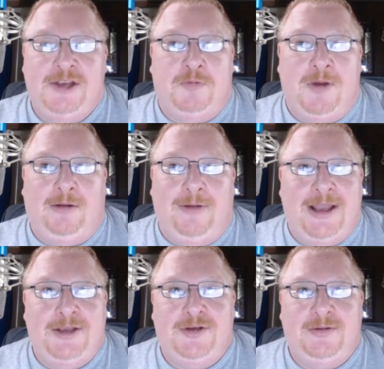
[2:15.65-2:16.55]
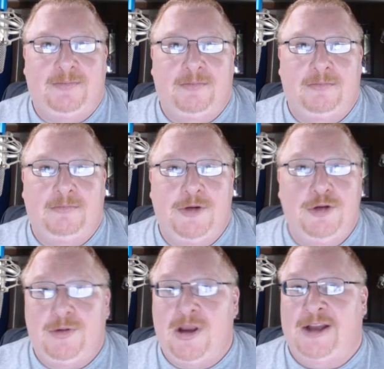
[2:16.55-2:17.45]
as well as
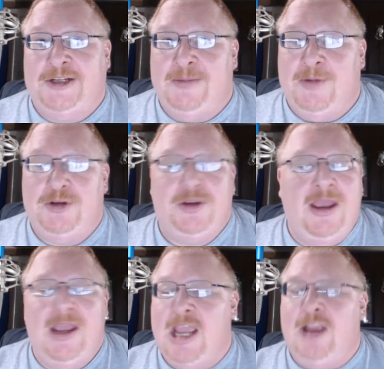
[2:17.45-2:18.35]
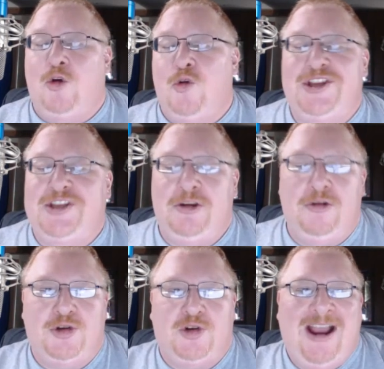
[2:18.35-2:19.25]
new customers,
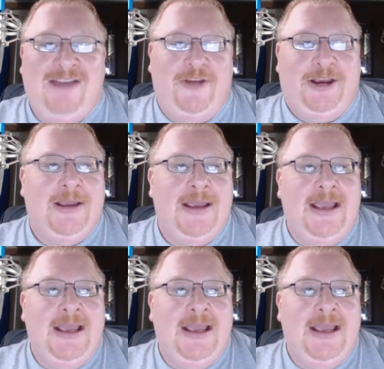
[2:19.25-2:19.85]
increasing your traffic.